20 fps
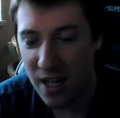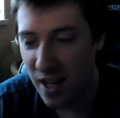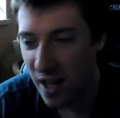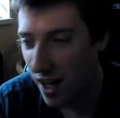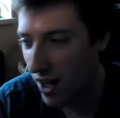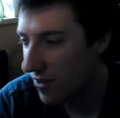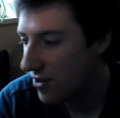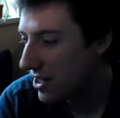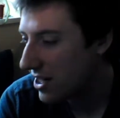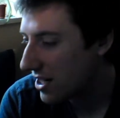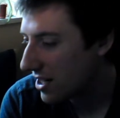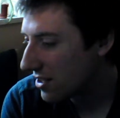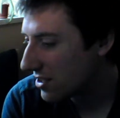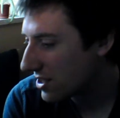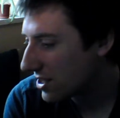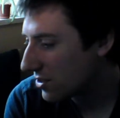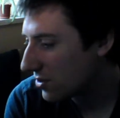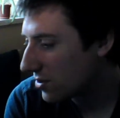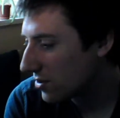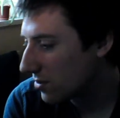I read an
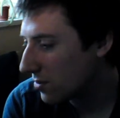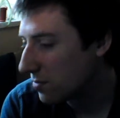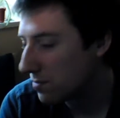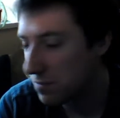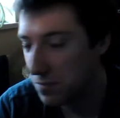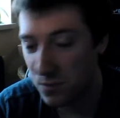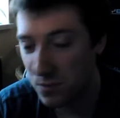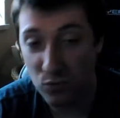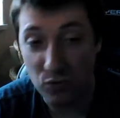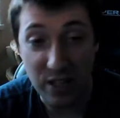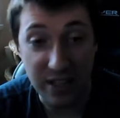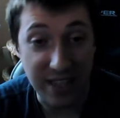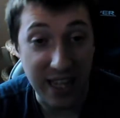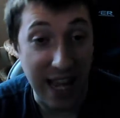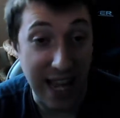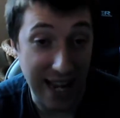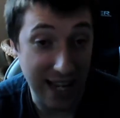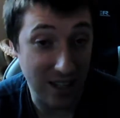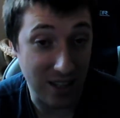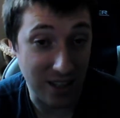article, or read the
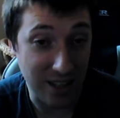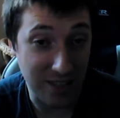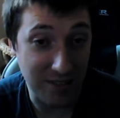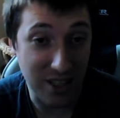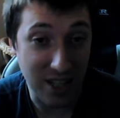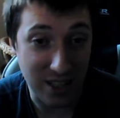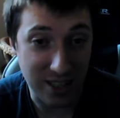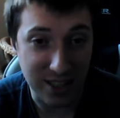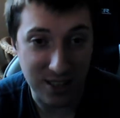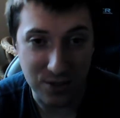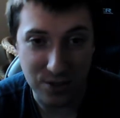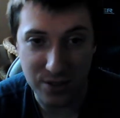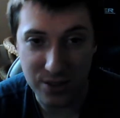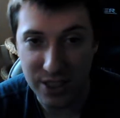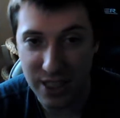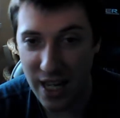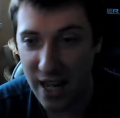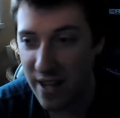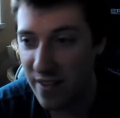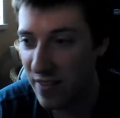headline of an article,
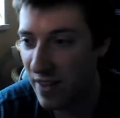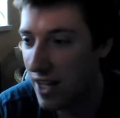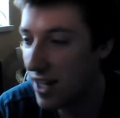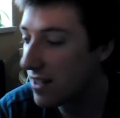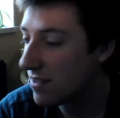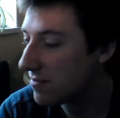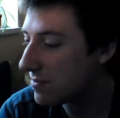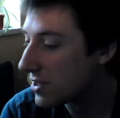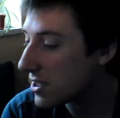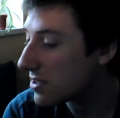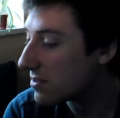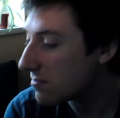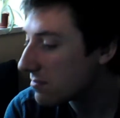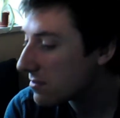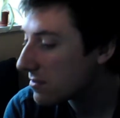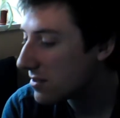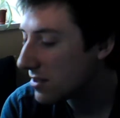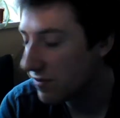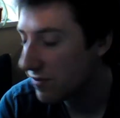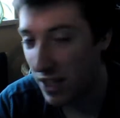saying that
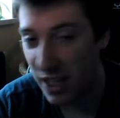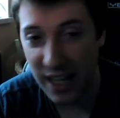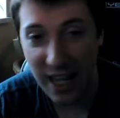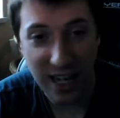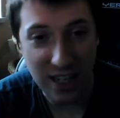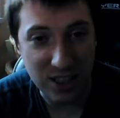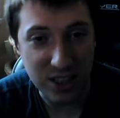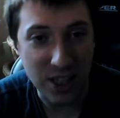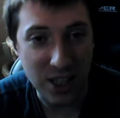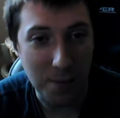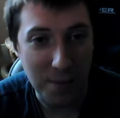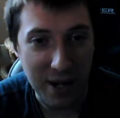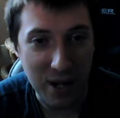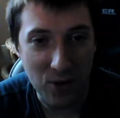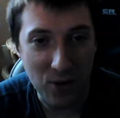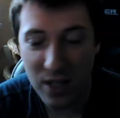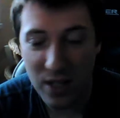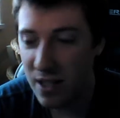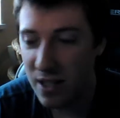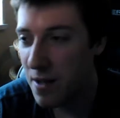Valhalla's come
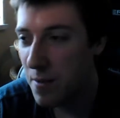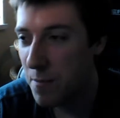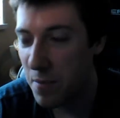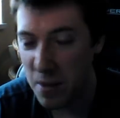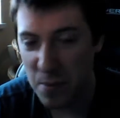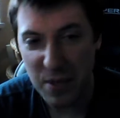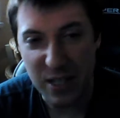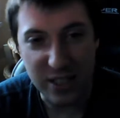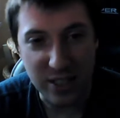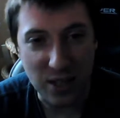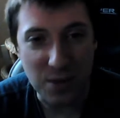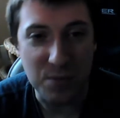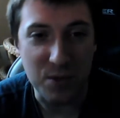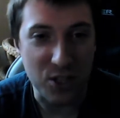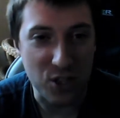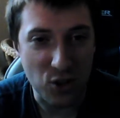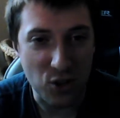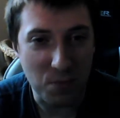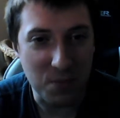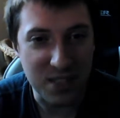out, maybe it's time to
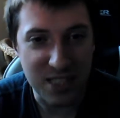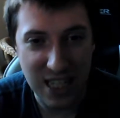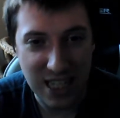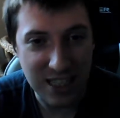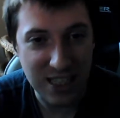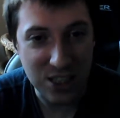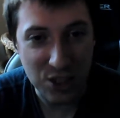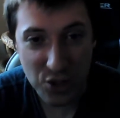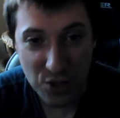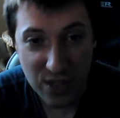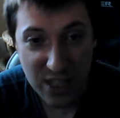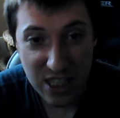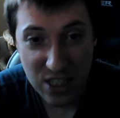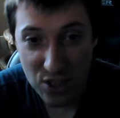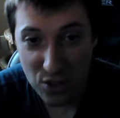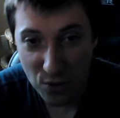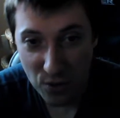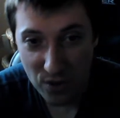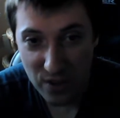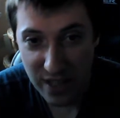stop Assassin's Creed
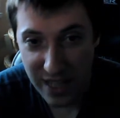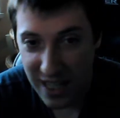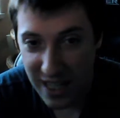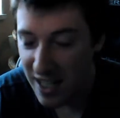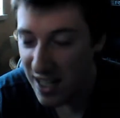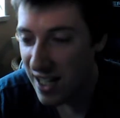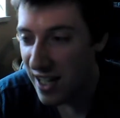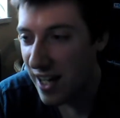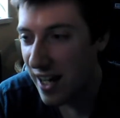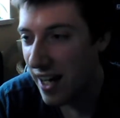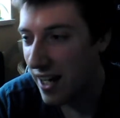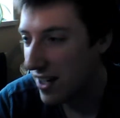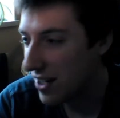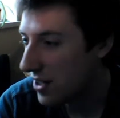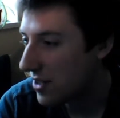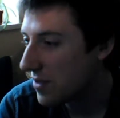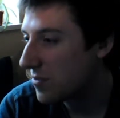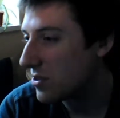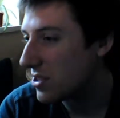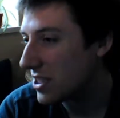story, and I was